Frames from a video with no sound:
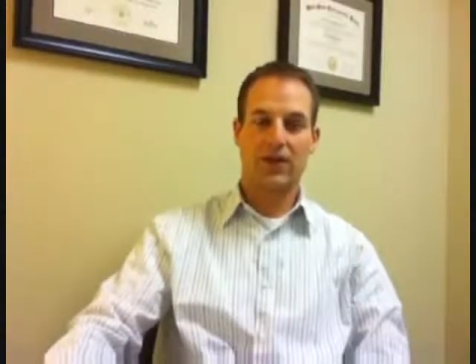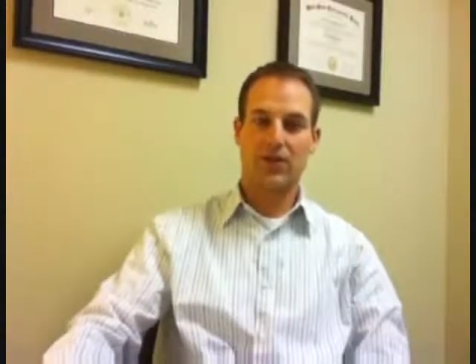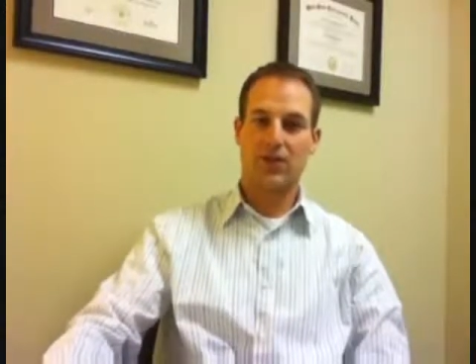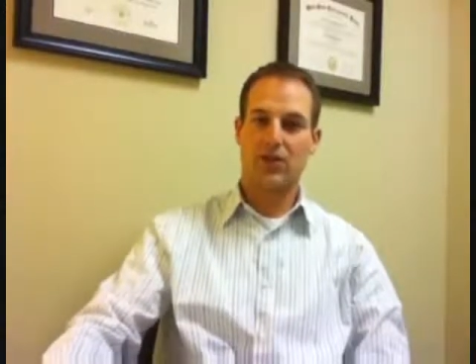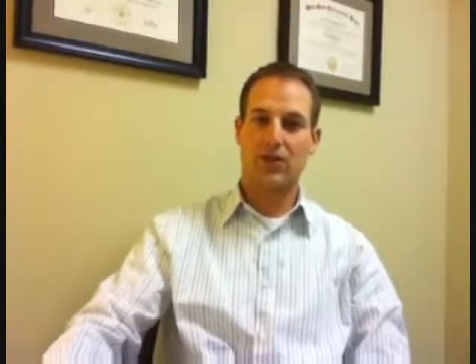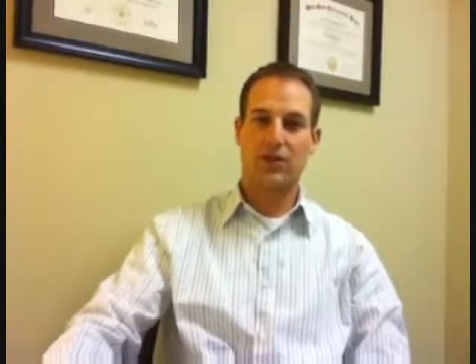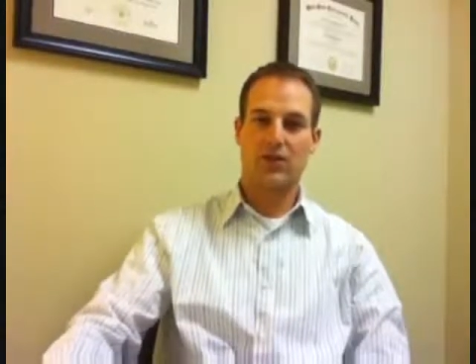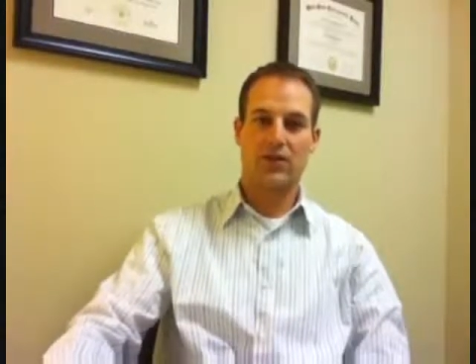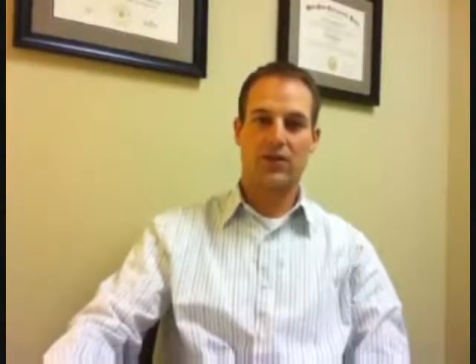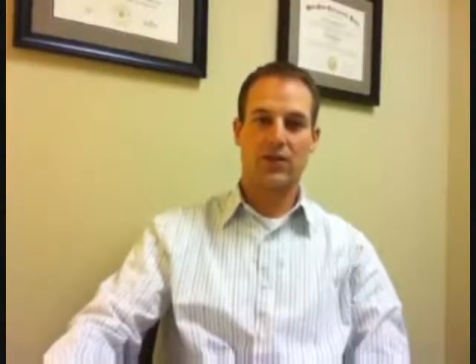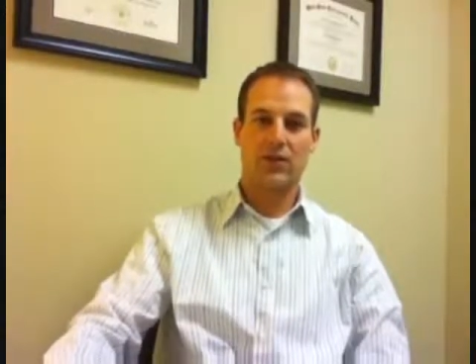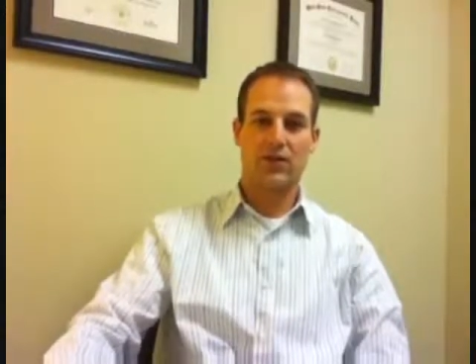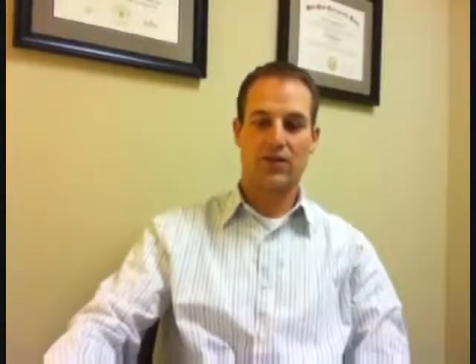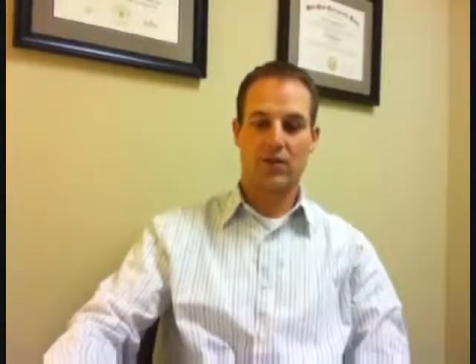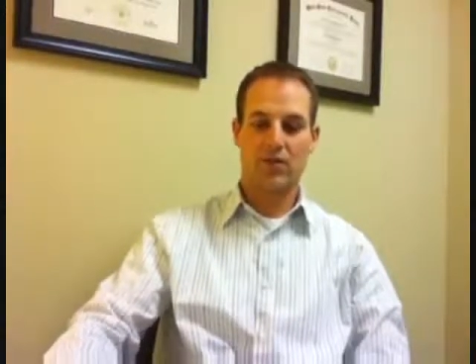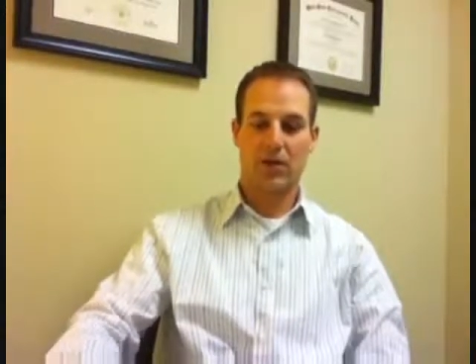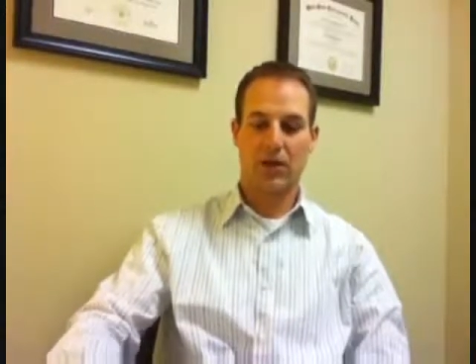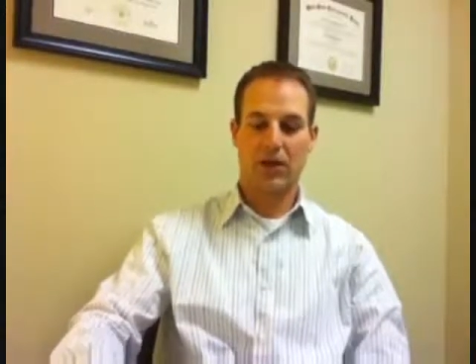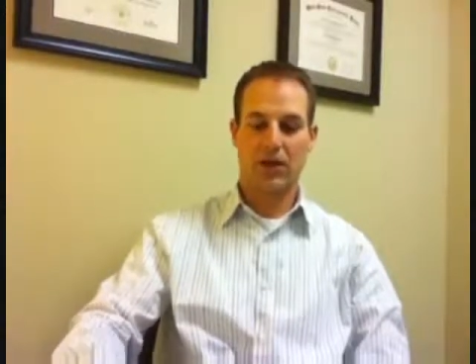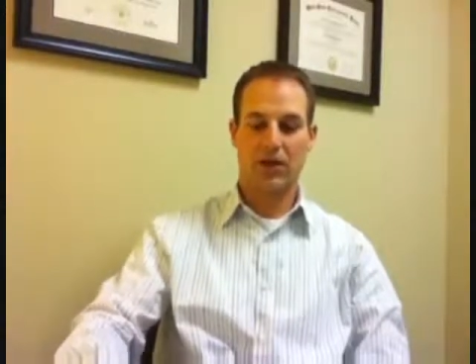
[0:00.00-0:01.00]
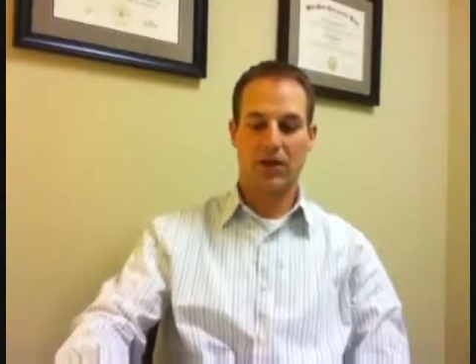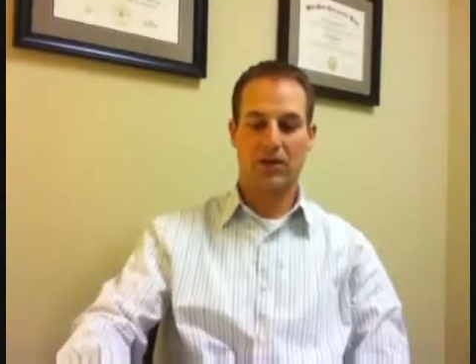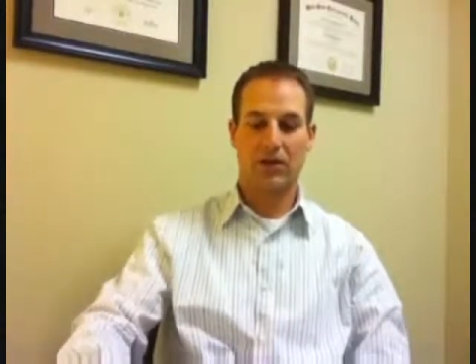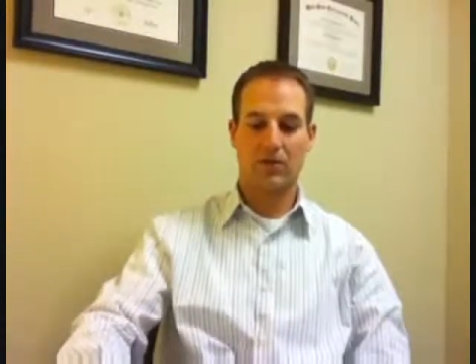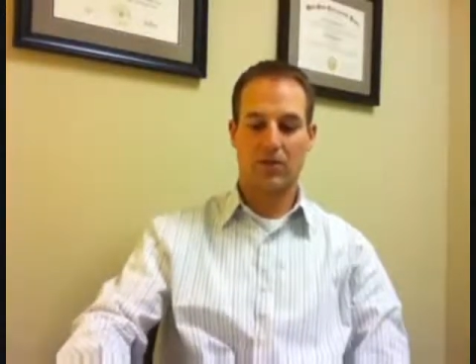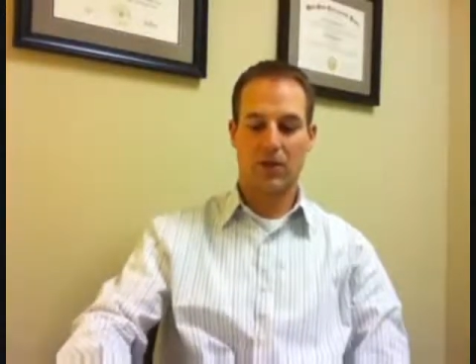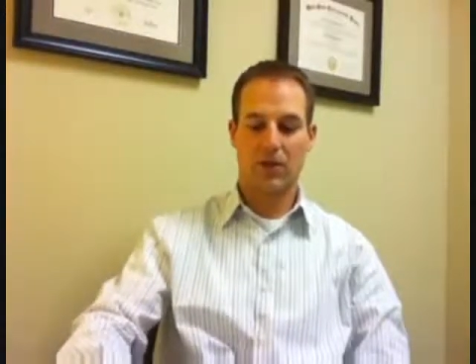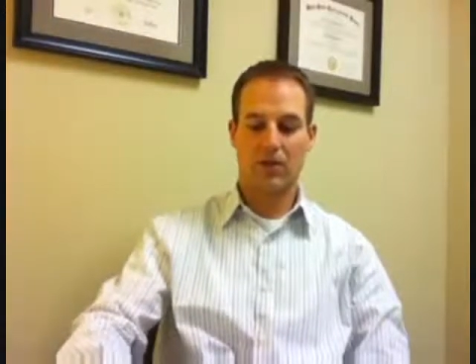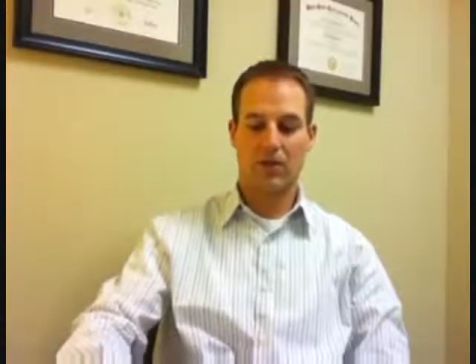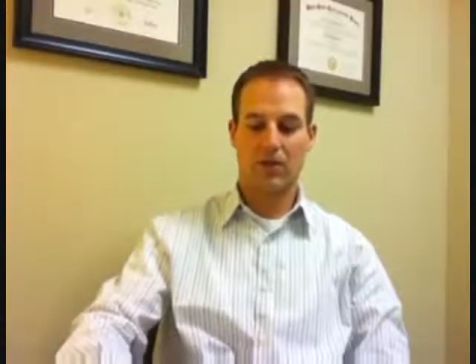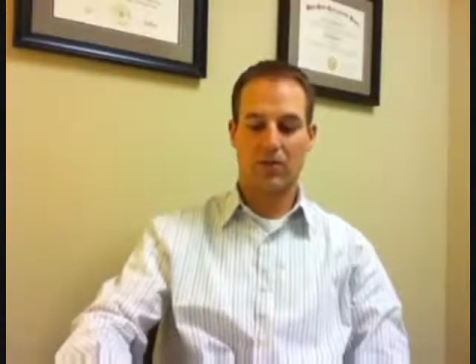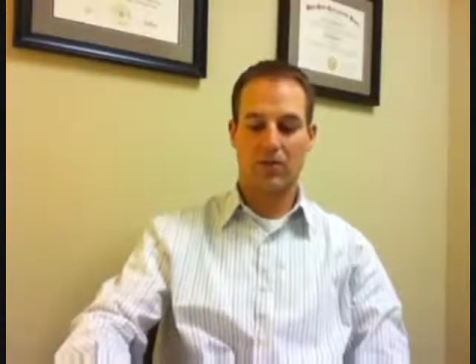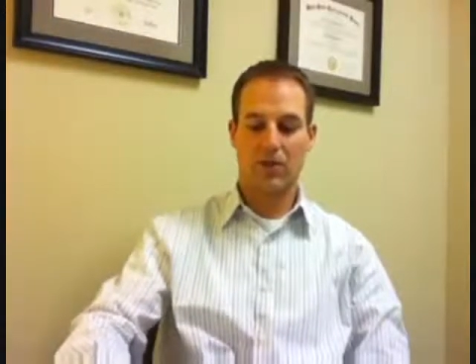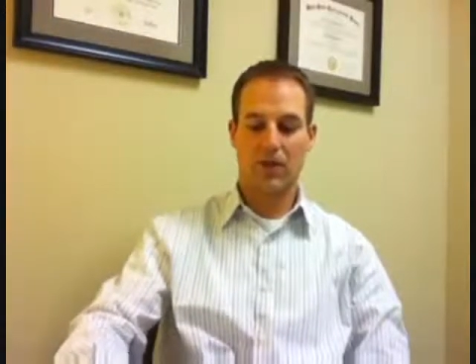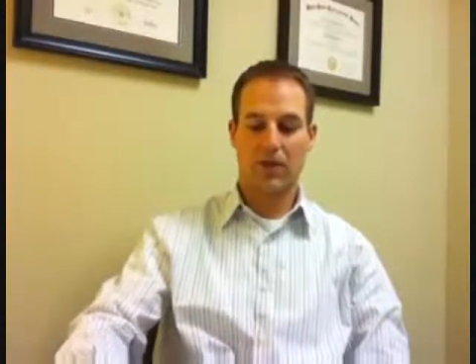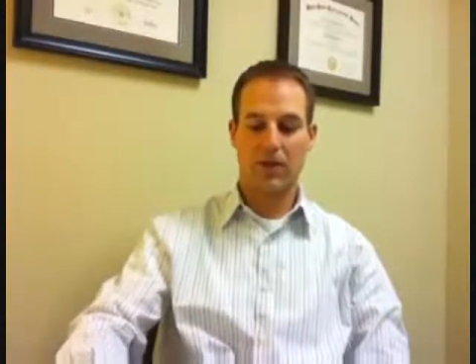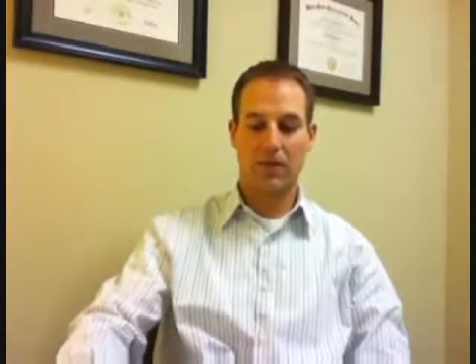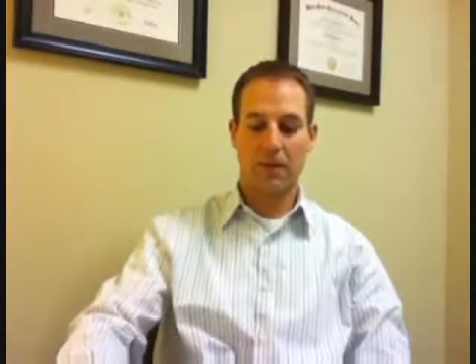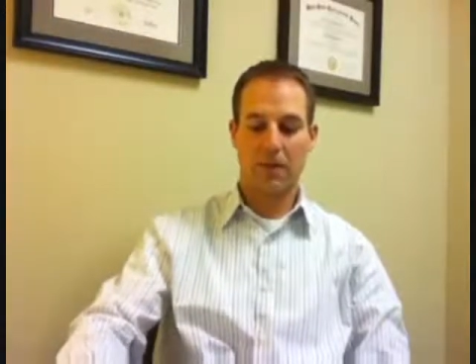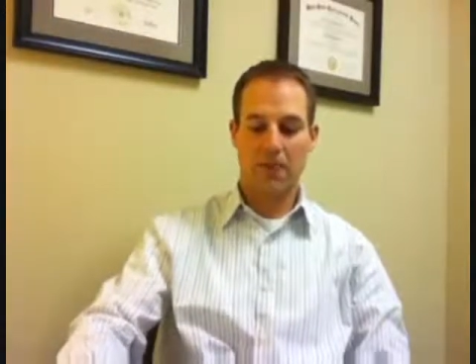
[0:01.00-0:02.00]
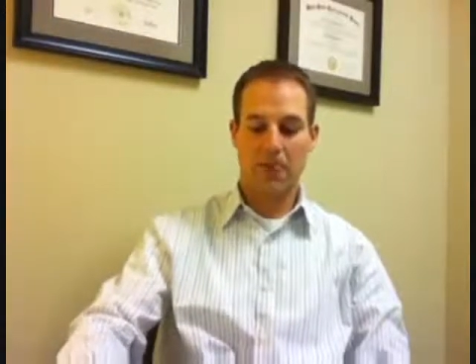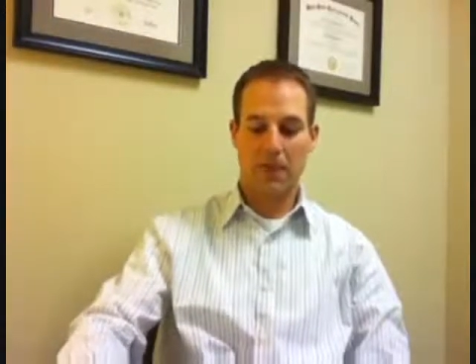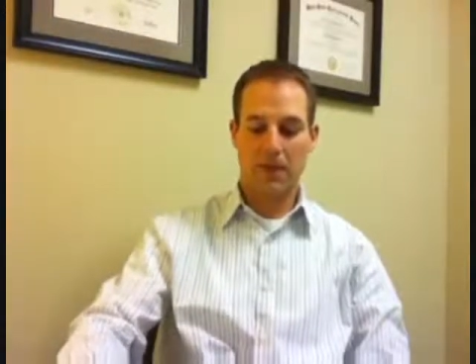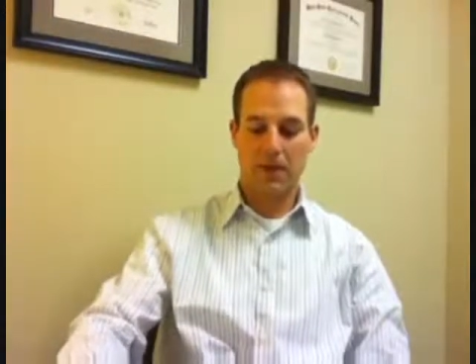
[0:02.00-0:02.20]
I just use a stevia packet to make lemonade.